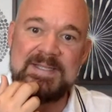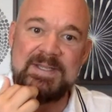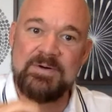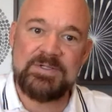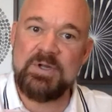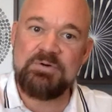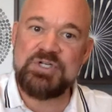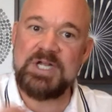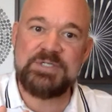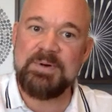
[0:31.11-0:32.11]
and there is no
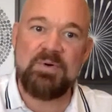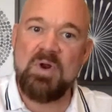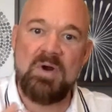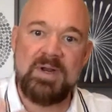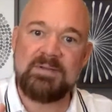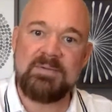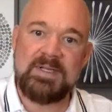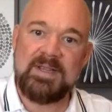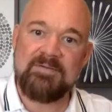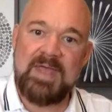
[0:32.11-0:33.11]
judgment regarding
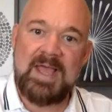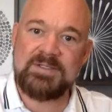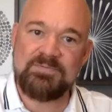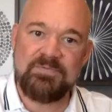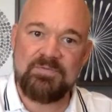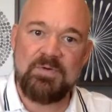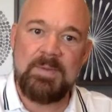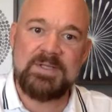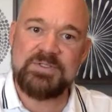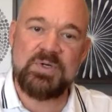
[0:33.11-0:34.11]
any of that
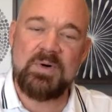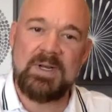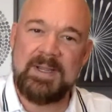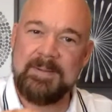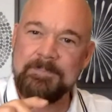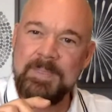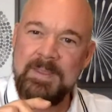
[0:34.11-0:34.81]
from us, certainly.